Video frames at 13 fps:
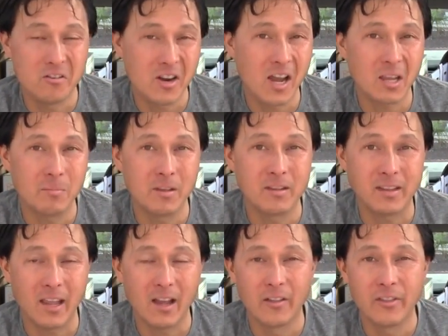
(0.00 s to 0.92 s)
you're not going to be
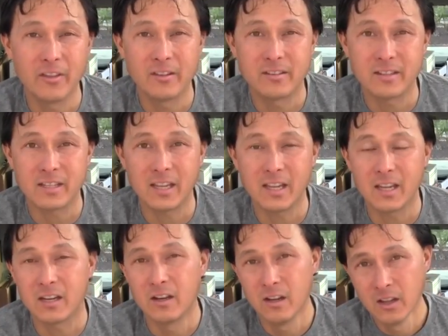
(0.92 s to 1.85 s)
as healthy as you
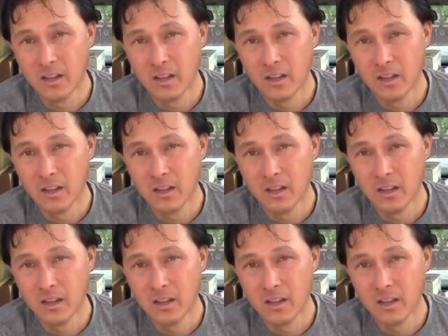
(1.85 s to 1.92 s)
can.